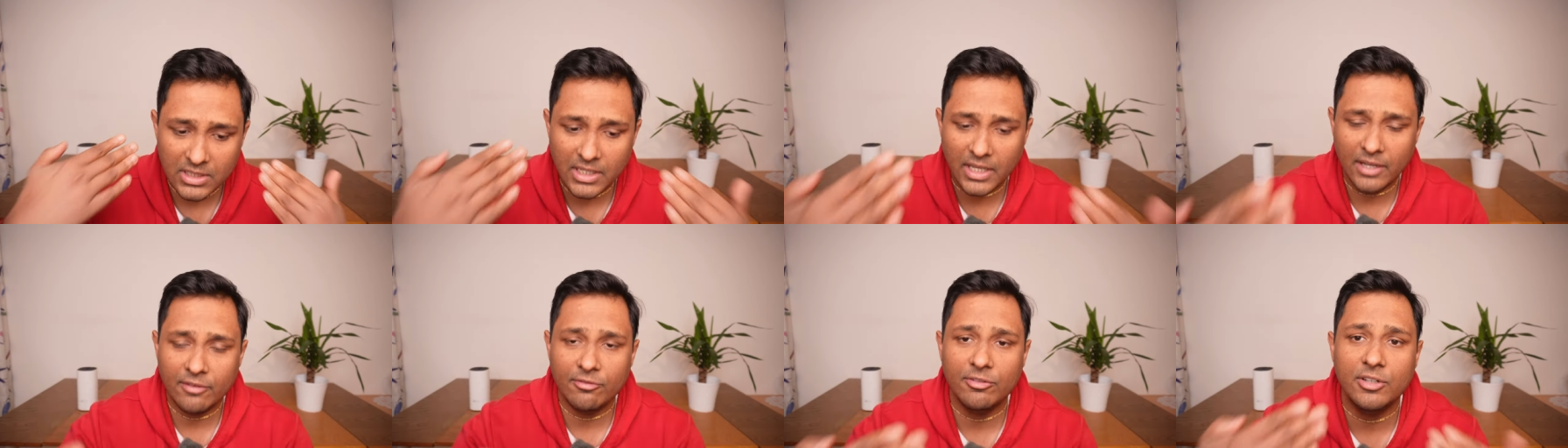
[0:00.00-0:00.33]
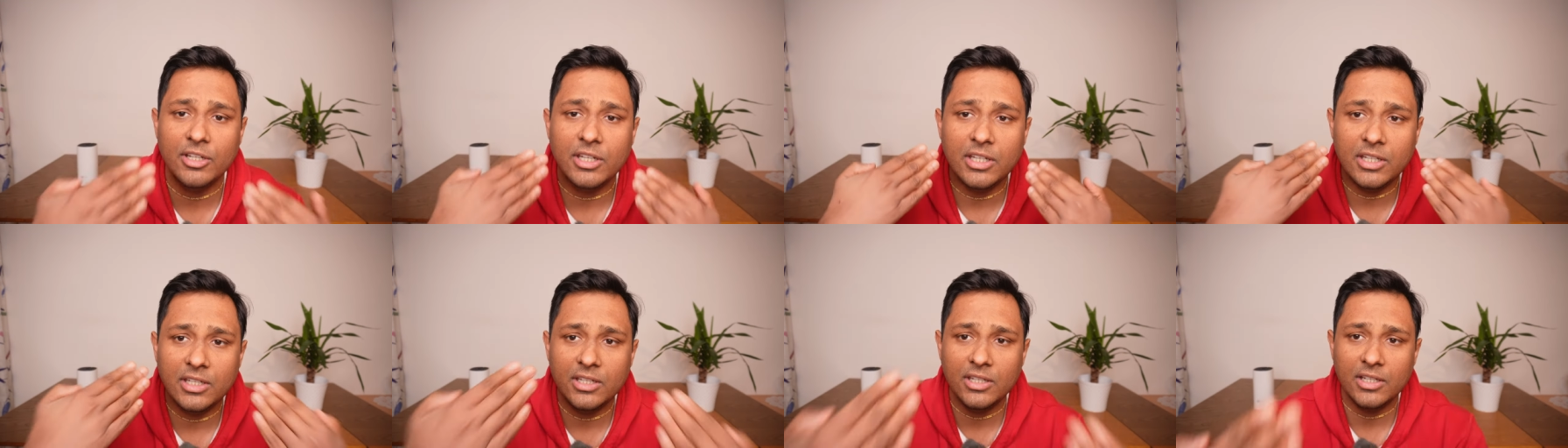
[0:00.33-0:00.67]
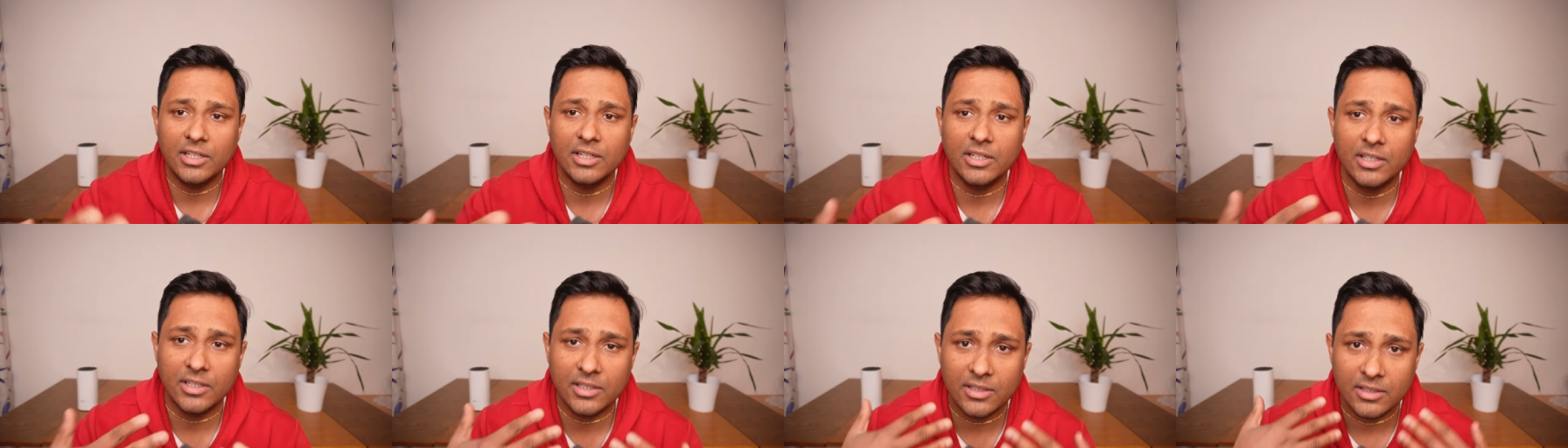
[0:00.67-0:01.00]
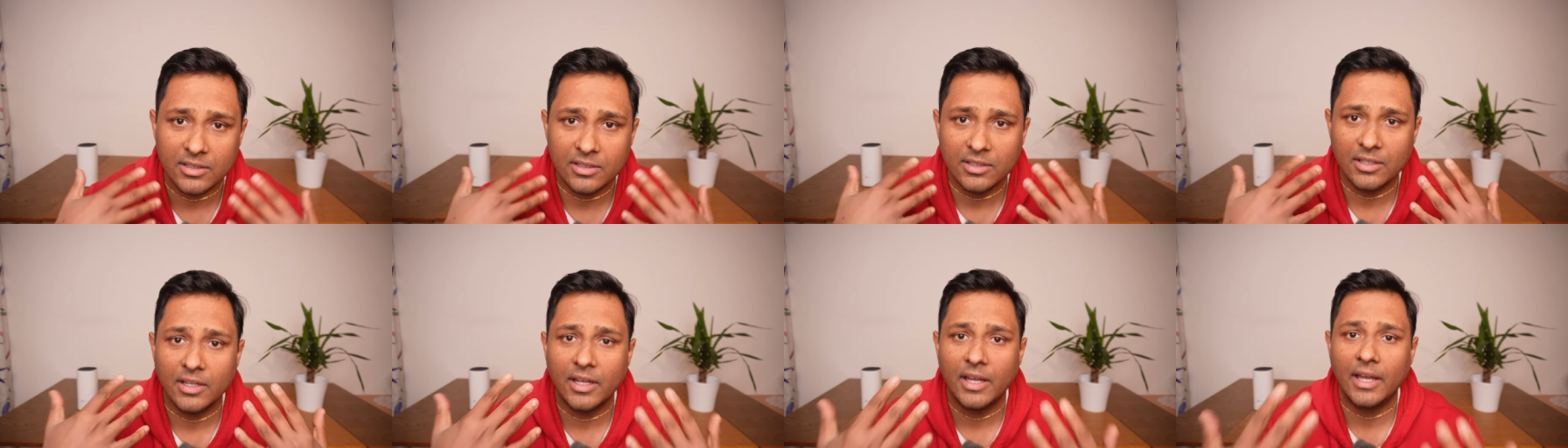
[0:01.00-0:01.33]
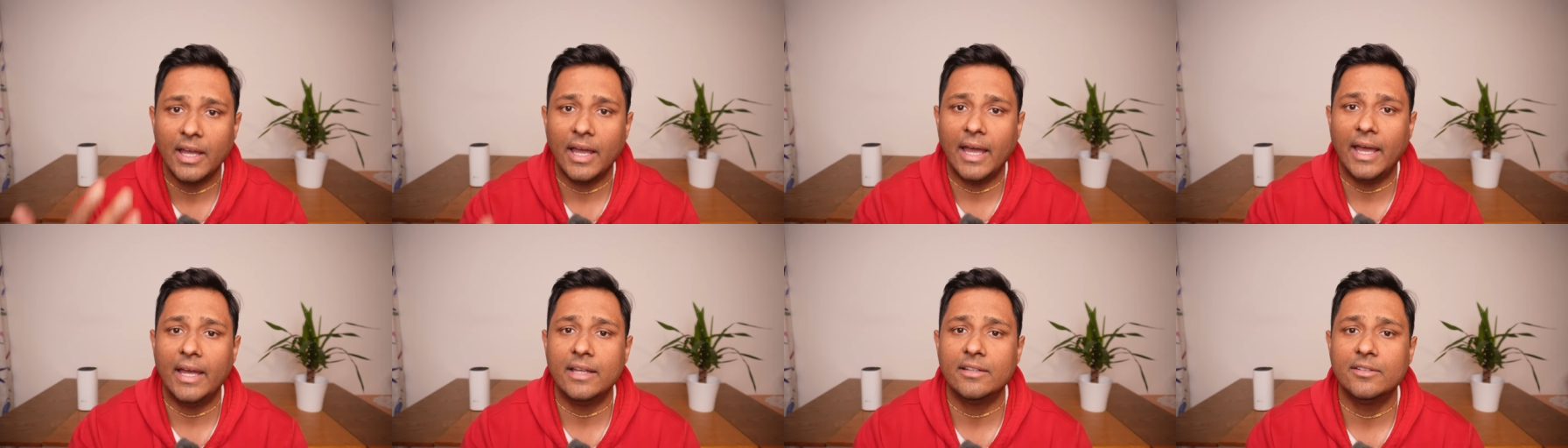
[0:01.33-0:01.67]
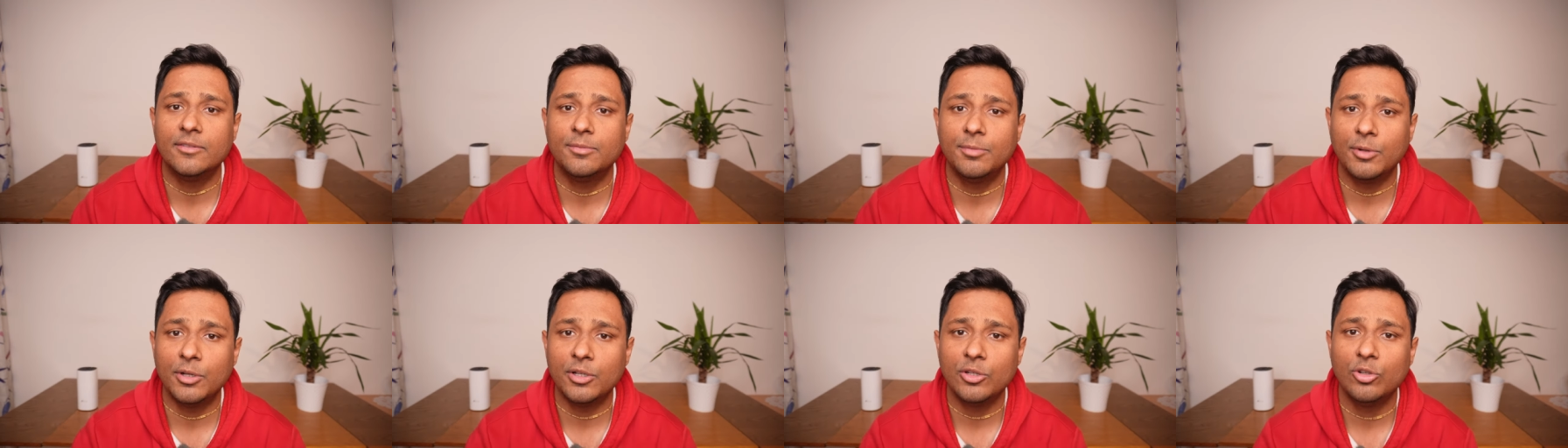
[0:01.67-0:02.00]
every year
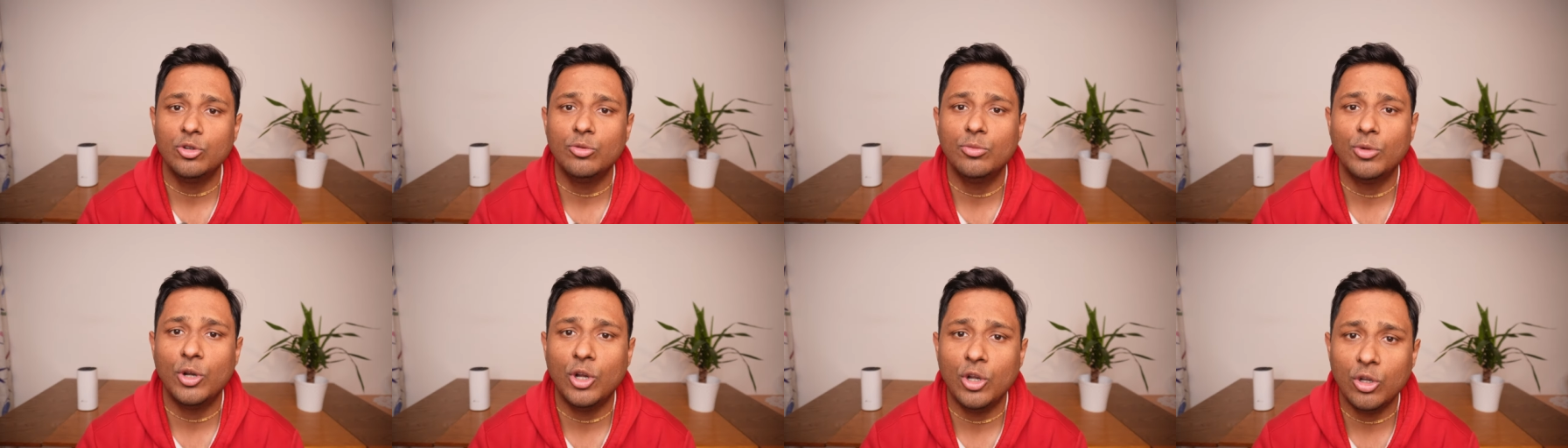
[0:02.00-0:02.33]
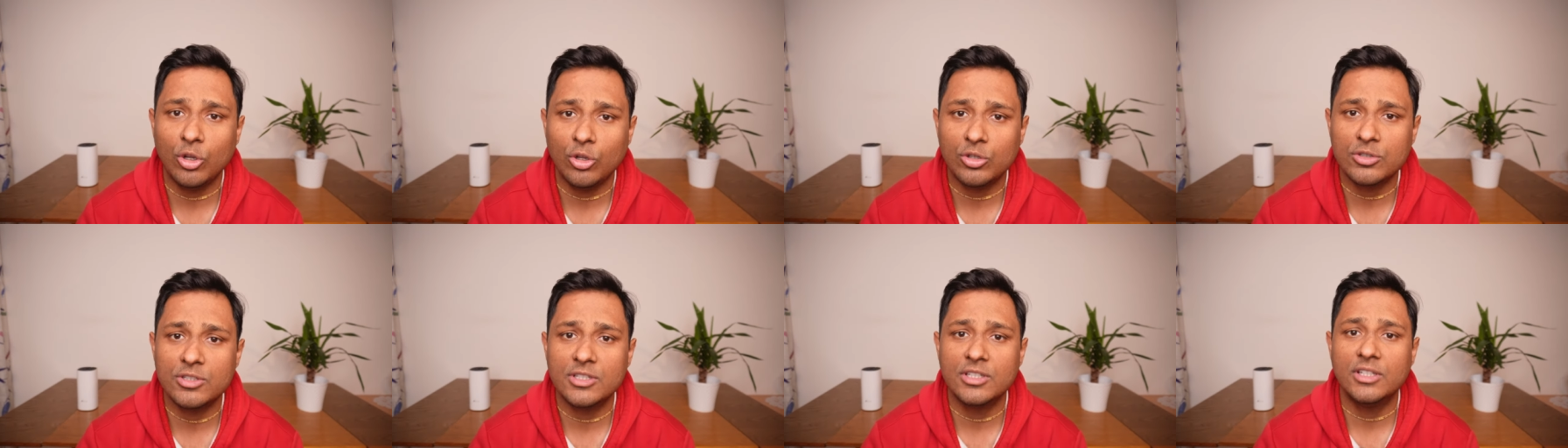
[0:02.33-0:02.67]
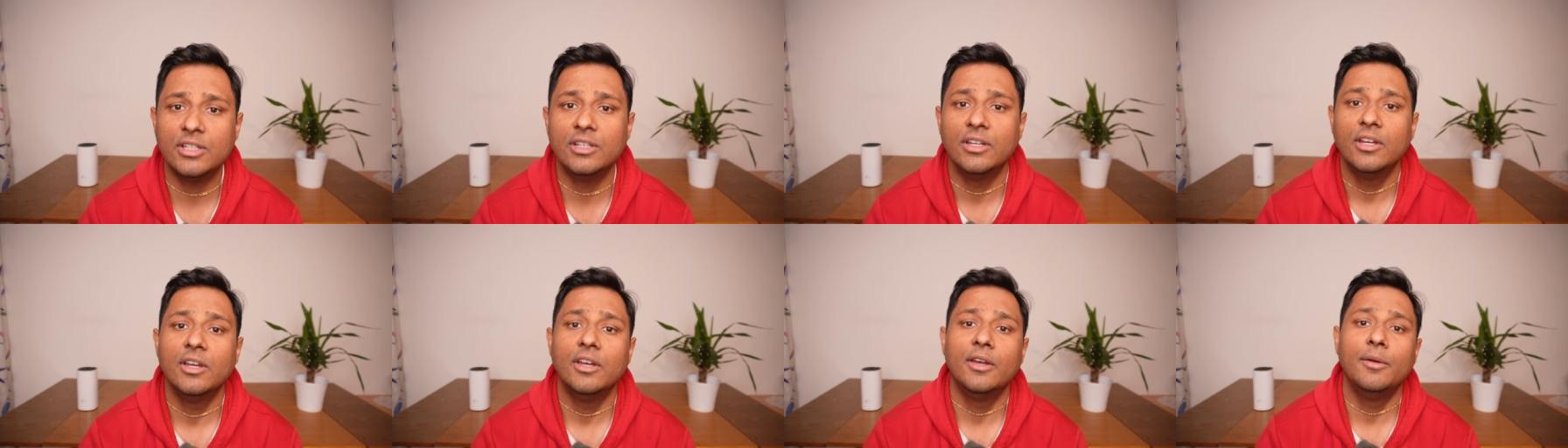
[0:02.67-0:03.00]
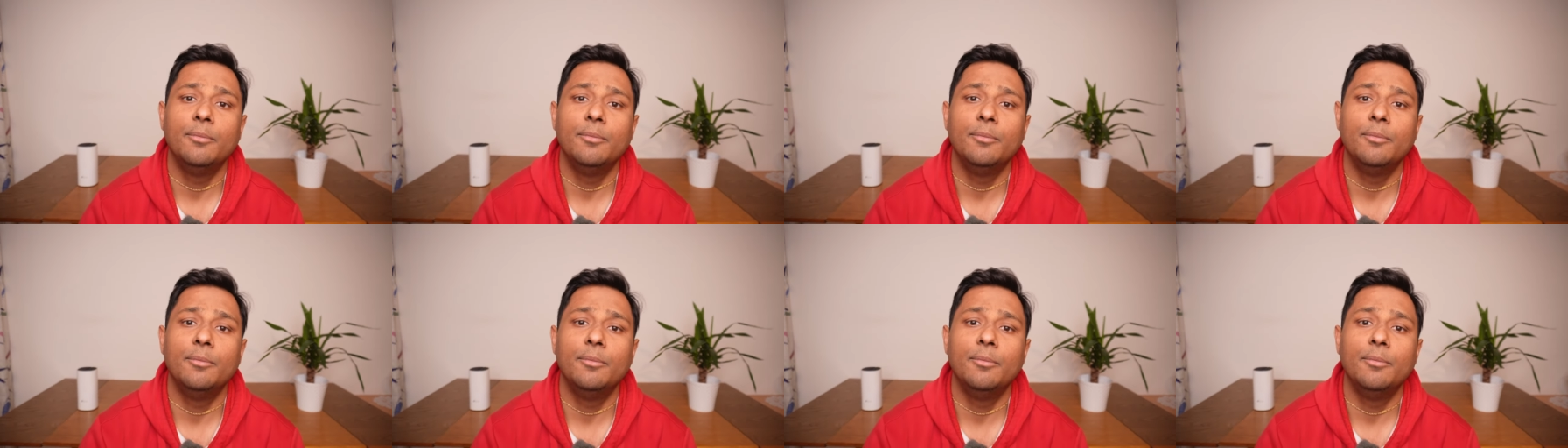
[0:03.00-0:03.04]
as per numerology